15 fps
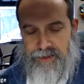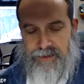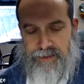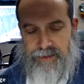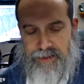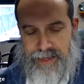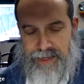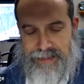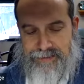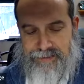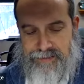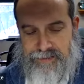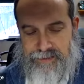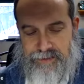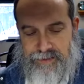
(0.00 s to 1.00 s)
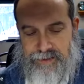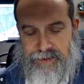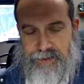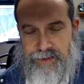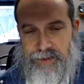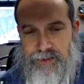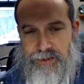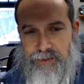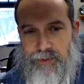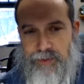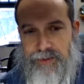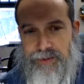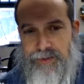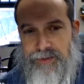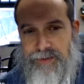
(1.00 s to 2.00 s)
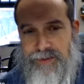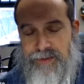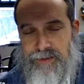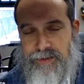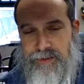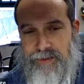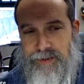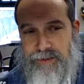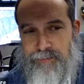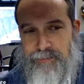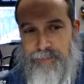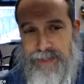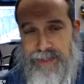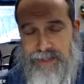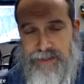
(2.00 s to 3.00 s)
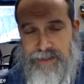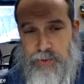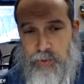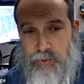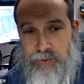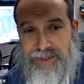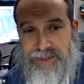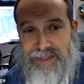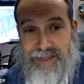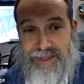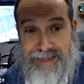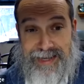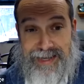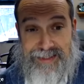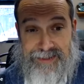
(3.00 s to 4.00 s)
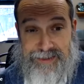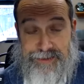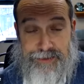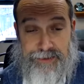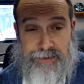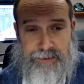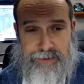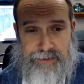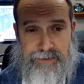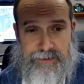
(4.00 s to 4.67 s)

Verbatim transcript: that the, the pig is called chazir.